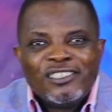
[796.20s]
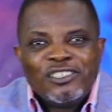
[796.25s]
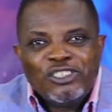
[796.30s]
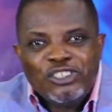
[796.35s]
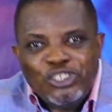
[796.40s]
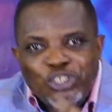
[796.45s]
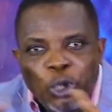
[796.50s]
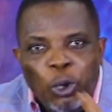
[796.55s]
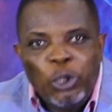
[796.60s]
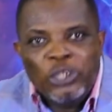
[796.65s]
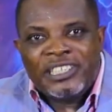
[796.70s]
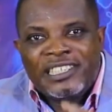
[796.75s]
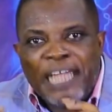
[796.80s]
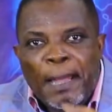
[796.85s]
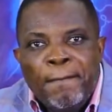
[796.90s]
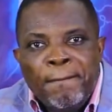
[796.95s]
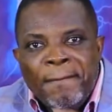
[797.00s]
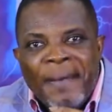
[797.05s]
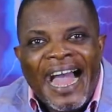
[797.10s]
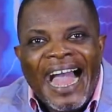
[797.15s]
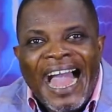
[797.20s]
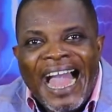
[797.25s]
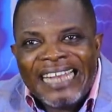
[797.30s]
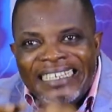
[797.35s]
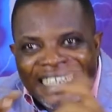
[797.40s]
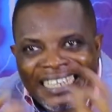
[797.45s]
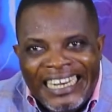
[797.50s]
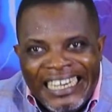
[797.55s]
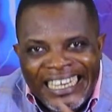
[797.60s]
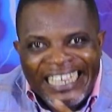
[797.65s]
used the
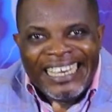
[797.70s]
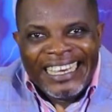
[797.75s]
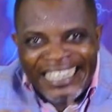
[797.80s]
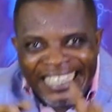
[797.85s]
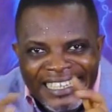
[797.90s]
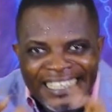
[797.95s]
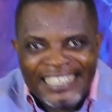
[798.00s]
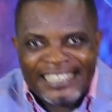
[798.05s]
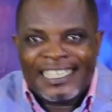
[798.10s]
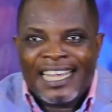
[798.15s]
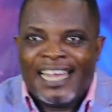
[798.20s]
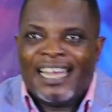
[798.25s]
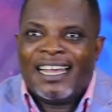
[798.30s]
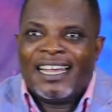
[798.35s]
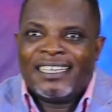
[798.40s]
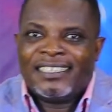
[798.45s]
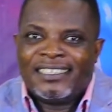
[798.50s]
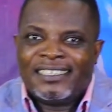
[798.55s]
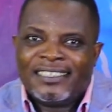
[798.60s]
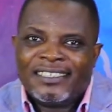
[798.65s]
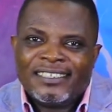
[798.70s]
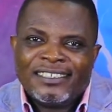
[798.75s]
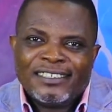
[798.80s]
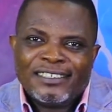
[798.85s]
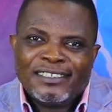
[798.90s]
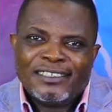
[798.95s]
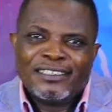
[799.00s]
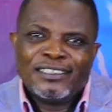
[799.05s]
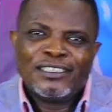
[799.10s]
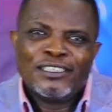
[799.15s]
marred clay in his hand
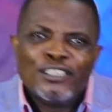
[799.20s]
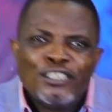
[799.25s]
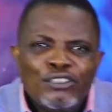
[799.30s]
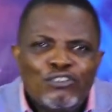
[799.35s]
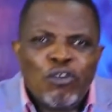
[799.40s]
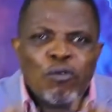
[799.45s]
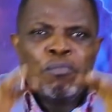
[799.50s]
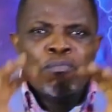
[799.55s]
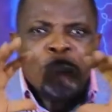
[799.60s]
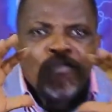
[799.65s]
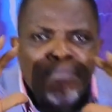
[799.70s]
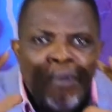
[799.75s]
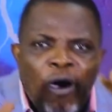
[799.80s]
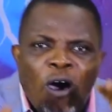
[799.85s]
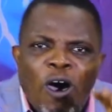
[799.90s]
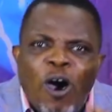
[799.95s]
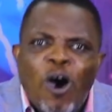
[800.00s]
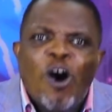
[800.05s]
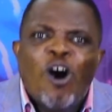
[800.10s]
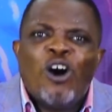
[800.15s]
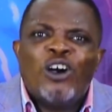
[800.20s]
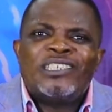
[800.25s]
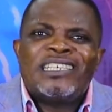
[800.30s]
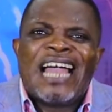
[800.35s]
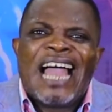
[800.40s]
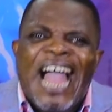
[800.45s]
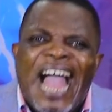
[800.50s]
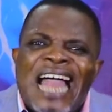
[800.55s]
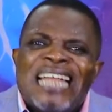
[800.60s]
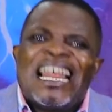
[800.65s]
to
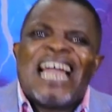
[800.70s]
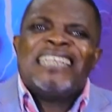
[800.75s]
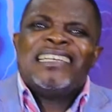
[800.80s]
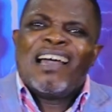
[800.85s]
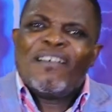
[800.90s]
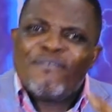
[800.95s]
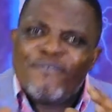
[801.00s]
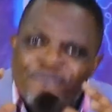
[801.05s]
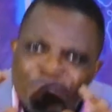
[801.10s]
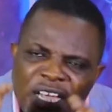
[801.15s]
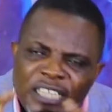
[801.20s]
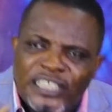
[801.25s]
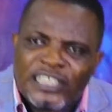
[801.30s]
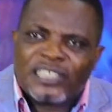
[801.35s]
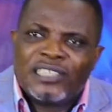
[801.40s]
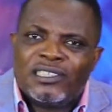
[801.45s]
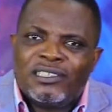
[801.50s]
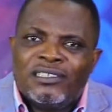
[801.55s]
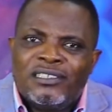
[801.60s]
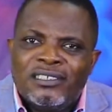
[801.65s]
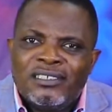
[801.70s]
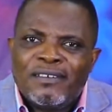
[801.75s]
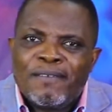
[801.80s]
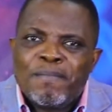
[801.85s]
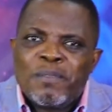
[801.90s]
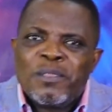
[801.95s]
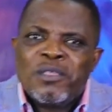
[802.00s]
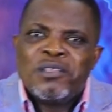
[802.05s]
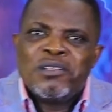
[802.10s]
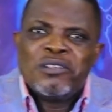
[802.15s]
mold another vessel
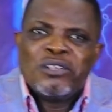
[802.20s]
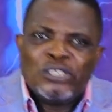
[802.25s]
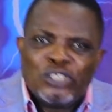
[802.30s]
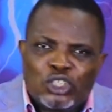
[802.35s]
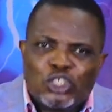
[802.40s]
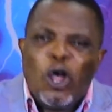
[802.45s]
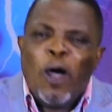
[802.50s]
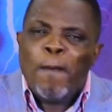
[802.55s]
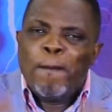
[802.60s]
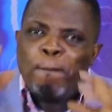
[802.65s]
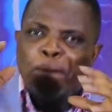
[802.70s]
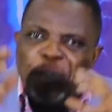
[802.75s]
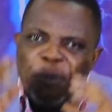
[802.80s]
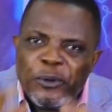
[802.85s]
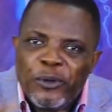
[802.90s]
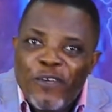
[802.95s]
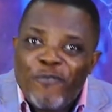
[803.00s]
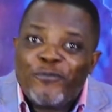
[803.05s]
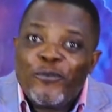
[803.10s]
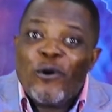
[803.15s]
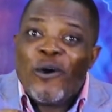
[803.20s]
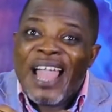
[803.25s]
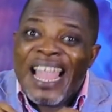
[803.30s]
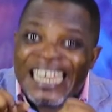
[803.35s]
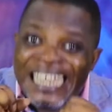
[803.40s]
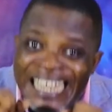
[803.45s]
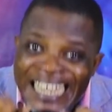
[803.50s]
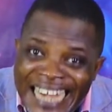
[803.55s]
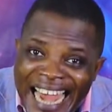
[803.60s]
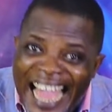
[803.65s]
so beautiful
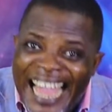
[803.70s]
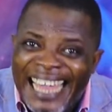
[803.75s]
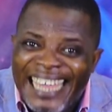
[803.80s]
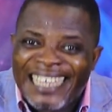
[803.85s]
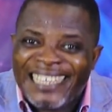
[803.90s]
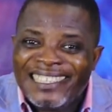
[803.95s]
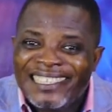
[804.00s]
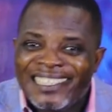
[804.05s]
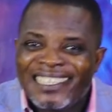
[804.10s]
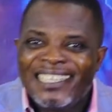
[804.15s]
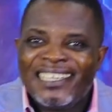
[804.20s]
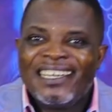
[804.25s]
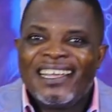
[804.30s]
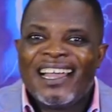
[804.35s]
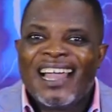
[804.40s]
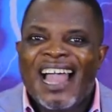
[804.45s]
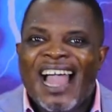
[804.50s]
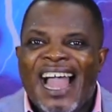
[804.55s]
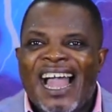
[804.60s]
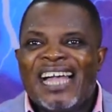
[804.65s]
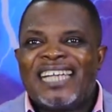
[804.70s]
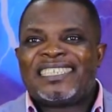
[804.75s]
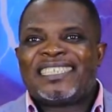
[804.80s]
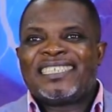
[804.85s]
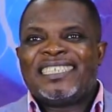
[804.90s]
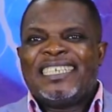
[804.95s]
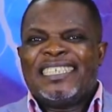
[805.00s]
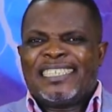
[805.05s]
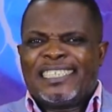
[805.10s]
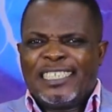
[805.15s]
and nice
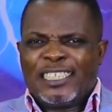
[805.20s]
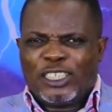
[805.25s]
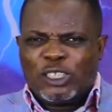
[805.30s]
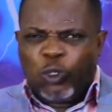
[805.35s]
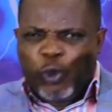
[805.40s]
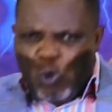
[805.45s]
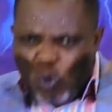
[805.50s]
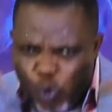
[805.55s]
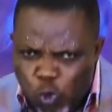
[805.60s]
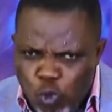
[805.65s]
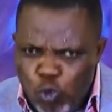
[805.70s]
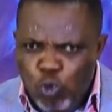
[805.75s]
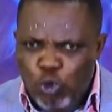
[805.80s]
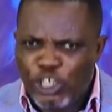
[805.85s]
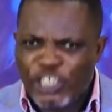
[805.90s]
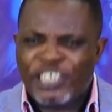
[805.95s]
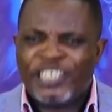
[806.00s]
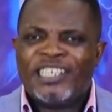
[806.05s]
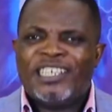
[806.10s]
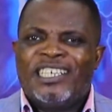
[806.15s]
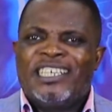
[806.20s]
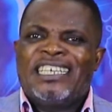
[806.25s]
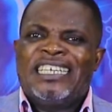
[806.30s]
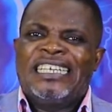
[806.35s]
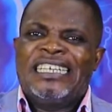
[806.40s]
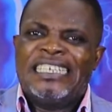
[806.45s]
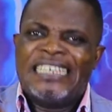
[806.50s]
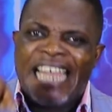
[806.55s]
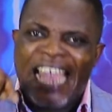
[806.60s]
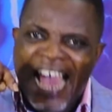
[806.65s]
as it is good
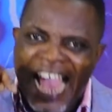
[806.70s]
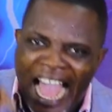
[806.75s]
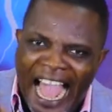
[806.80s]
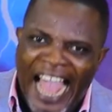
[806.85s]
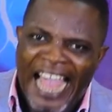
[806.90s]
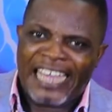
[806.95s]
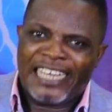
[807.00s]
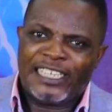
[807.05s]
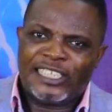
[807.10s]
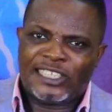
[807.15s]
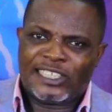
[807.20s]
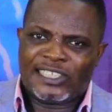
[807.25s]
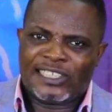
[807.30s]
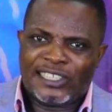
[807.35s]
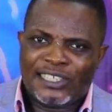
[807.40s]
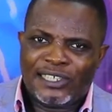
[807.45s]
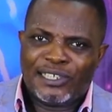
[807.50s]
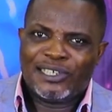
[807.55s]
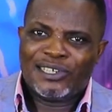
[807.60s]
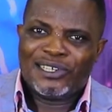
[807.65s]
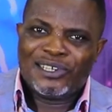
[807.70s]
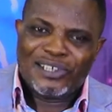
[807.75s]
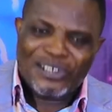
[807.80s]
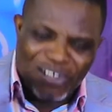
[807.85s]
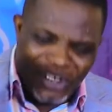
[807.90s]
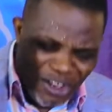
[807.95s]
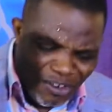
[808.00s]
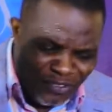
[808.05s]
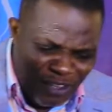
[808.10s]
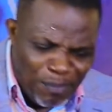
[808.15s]
in the eyes
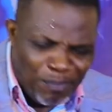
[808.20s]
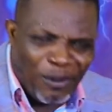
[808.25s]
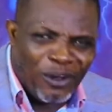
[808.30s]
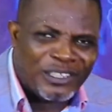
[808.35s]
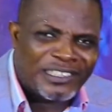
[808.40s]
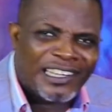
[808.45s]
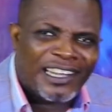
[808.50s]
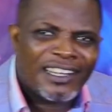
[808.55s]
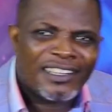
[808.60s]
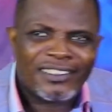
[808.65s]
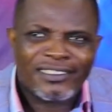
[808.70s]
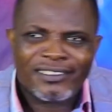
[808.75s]
of the potter.